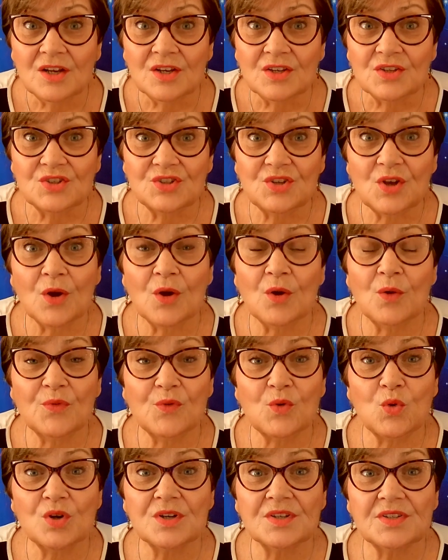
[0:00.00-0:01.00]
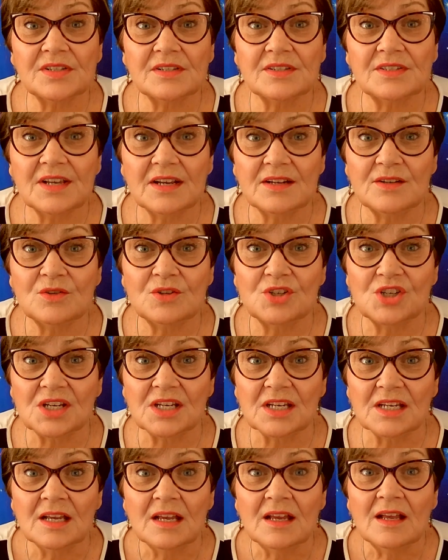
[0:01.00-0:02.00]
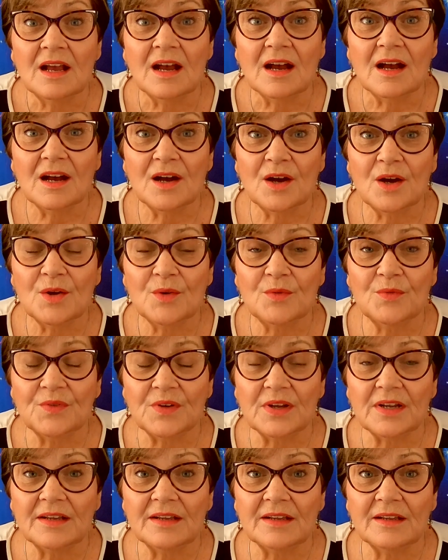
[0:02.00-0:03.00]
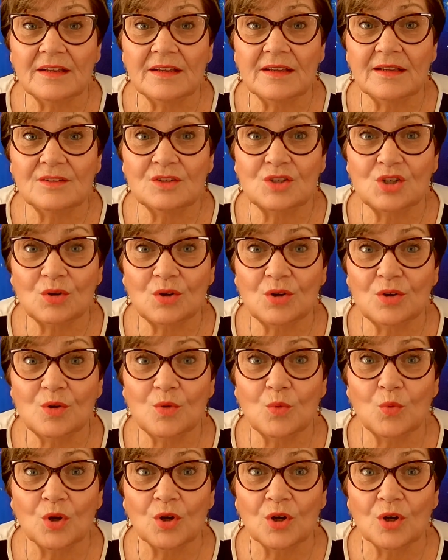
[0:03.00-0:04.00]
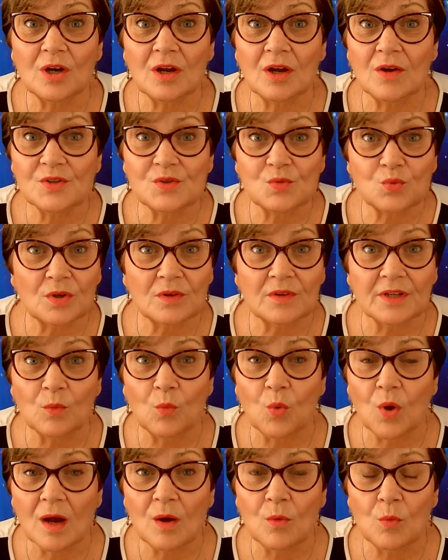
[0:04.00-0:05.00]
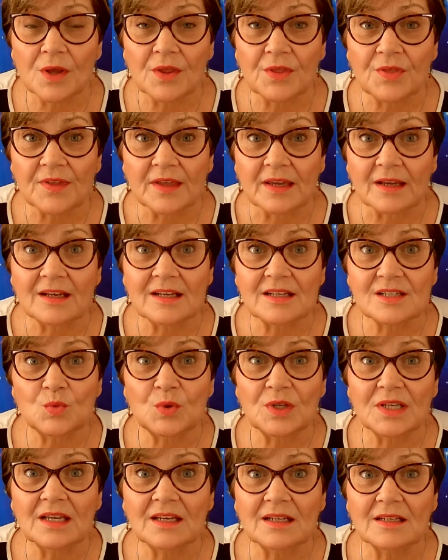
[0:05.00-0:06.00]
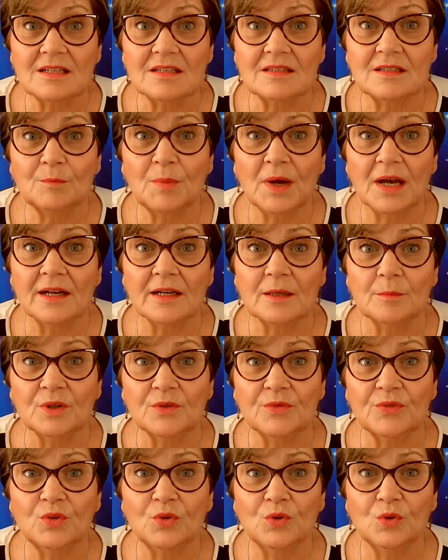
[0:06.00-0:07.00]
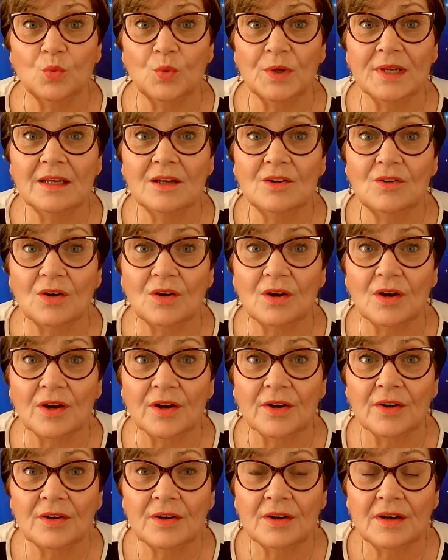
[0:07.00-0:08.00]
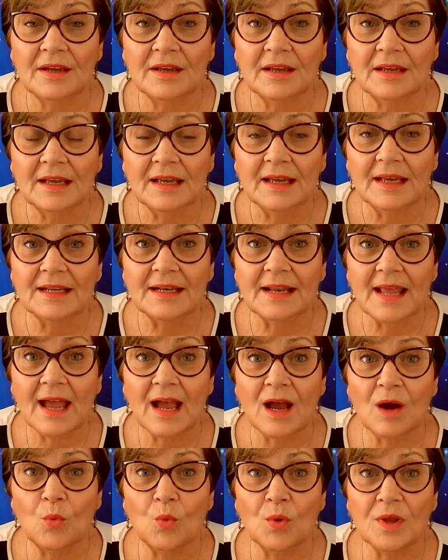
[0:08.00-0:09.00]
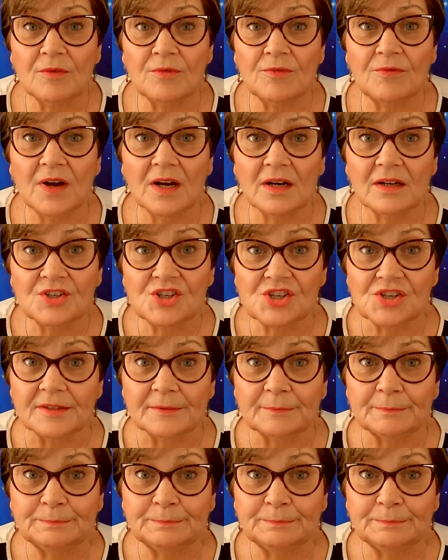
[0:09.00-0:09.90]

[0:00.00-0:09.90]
So, of course, this energy of internal work goes really well with it because we get to the bottom of who we are and how we function.